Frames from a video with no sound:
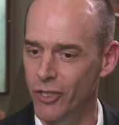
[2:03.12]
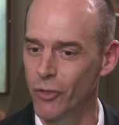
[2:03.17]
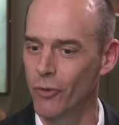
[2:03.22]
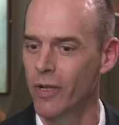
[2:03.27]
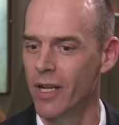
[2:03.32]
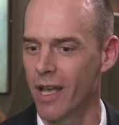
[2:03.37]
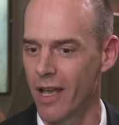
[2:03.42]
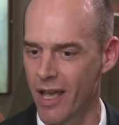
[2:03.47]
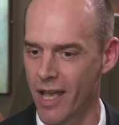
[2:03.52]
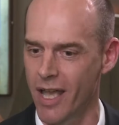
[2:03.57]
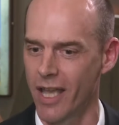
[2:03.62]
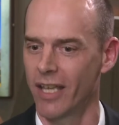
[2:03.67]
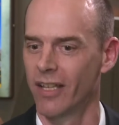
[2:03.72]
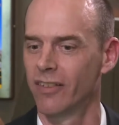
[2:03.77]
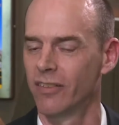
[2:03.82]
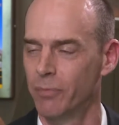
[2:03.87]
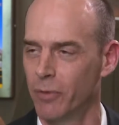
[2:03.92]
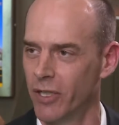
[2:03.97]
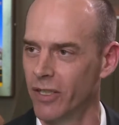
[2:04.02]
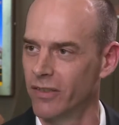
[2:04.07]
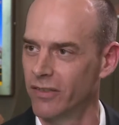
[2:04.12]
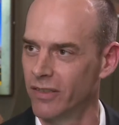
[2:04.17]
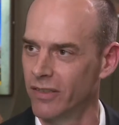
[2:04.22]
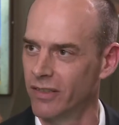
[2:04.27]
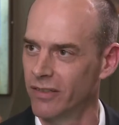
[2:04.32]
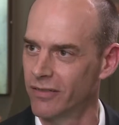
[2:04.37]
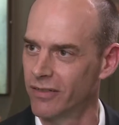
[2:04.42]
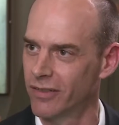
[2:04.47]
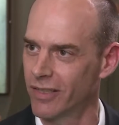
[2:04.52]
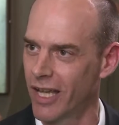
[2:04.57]
you and I experience
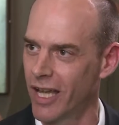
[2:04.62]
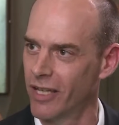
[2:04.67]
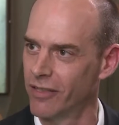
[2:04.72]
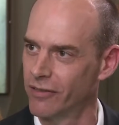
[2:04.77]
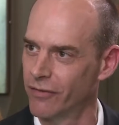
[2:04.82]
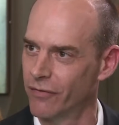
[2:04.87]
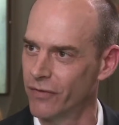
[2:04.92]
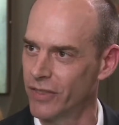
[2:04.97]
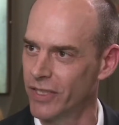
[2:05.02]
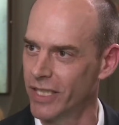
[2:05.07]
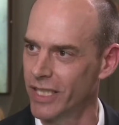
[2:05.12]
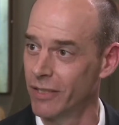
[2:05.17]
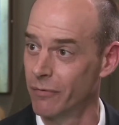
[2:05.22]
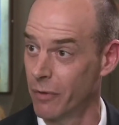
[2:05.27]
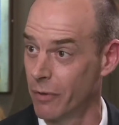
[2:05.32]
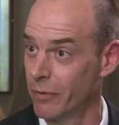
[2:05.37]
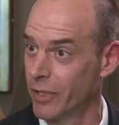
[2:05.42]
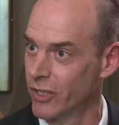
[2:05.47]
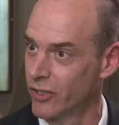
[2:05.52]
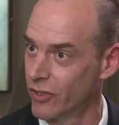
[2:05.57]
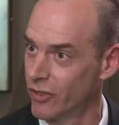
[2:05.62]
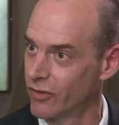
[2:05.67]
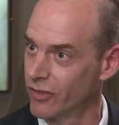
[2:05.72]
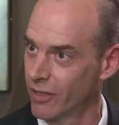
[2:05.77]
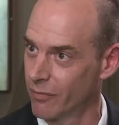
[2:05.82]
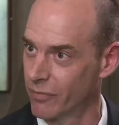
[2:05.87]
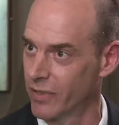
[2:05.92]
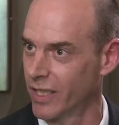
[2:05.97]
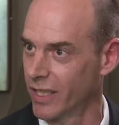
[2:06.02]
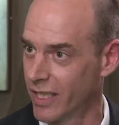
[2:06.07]
these kinds of fatigue when we do
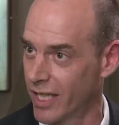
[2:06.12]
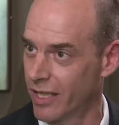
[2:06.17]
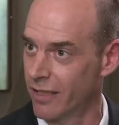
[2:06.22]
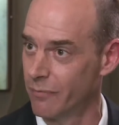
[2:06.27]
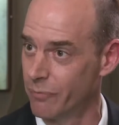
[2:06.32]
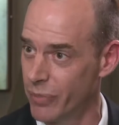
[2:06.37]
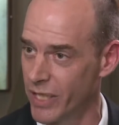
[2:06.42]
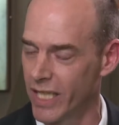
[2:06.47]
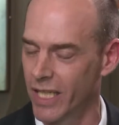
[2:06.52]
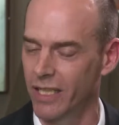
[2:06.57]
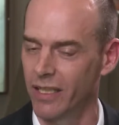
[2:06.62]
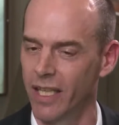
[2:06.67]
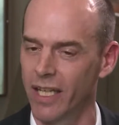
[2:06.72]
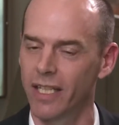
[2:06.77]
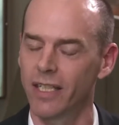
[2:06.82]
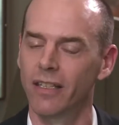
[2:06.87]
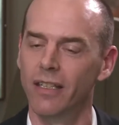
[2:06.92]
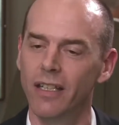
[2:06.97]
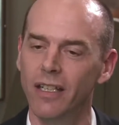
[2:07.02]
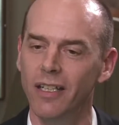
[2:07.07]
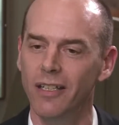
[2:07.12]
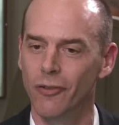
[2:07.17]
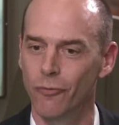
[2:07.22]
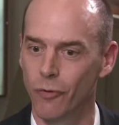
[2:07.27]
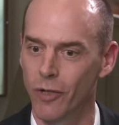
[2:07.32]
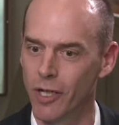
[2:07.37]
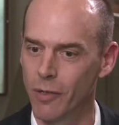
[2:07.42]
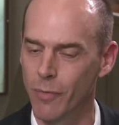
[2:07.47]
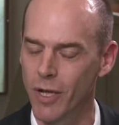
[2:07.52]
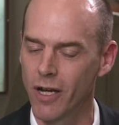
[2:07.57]
something kind of big, like
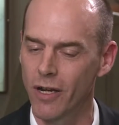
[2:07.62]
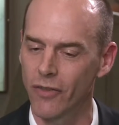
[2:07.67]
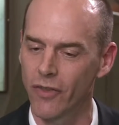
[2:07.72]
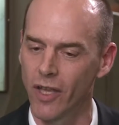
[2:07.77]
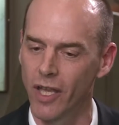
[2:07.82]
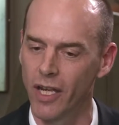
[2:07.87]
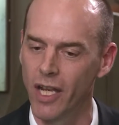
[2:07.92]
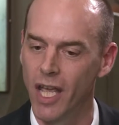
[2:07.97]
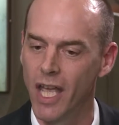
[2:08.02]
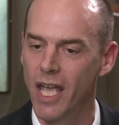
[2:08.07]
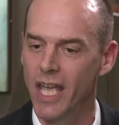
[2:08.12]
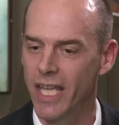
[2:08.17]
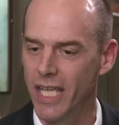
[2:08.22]
run a marathon.